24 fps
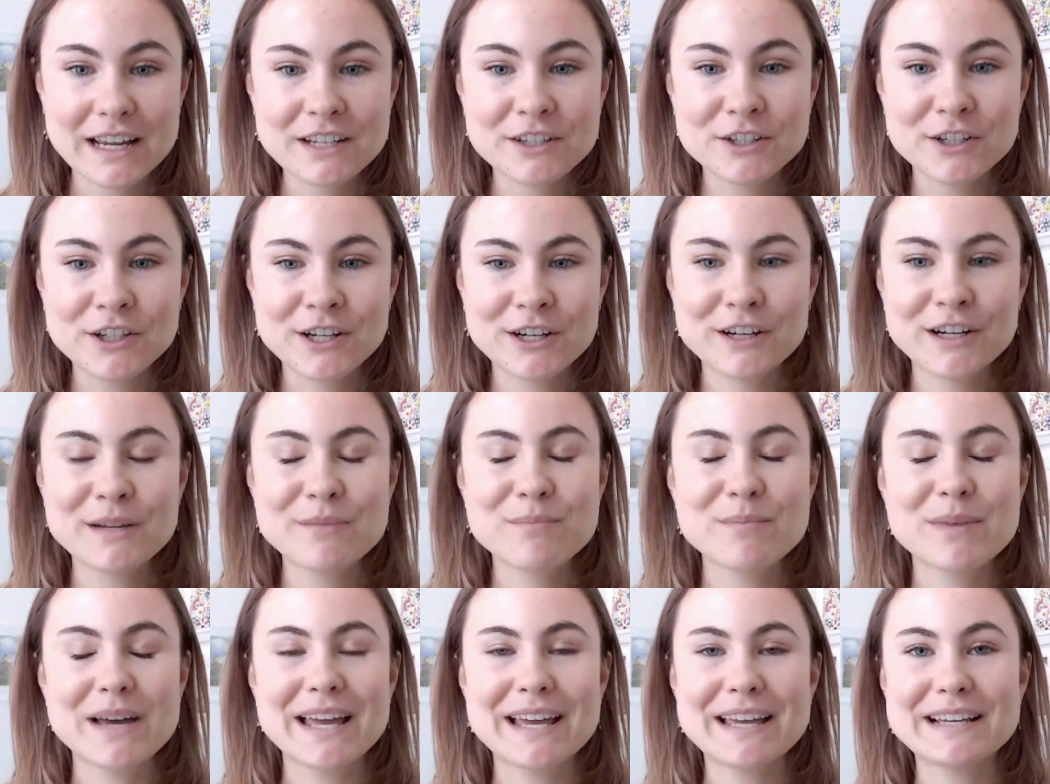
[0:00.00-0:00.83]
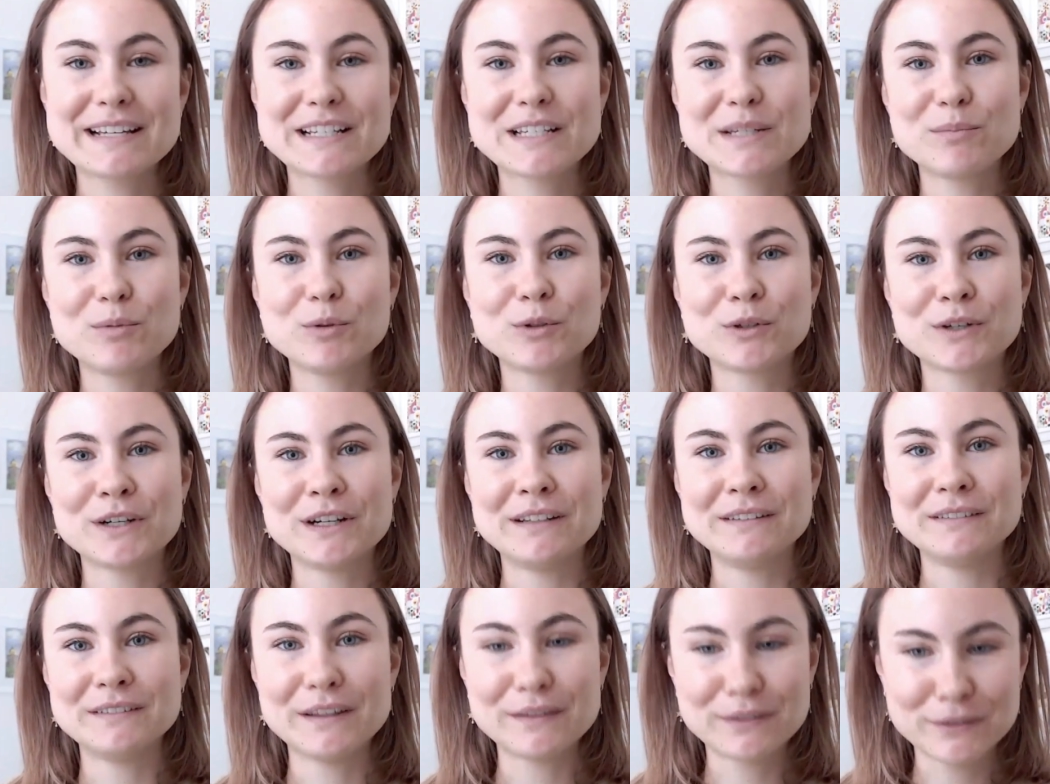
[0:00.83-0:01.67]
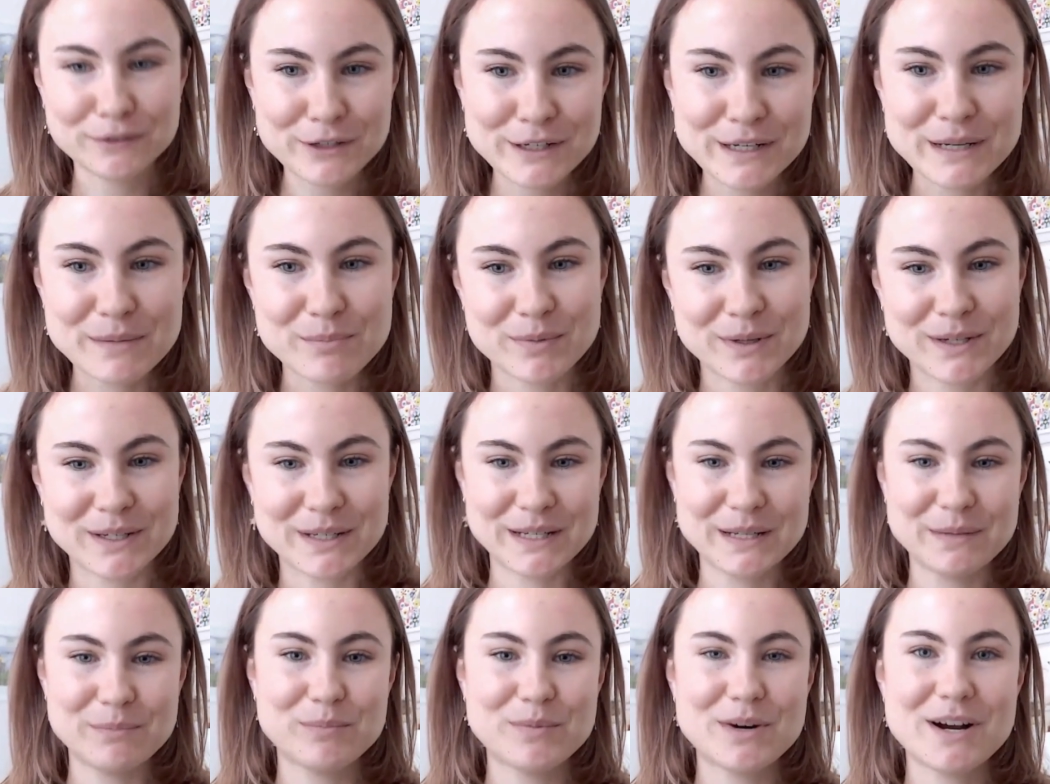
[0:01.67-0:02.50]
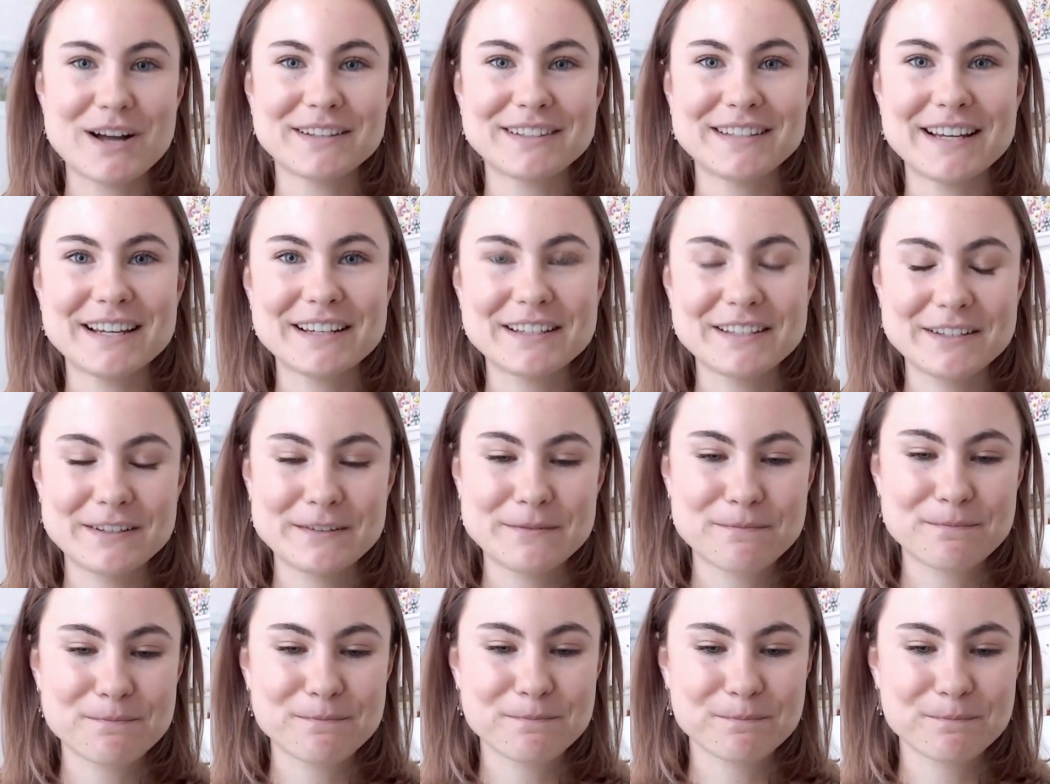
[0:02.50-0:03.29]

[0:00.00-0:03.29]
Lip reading: engineering by exploring the 3D printing process.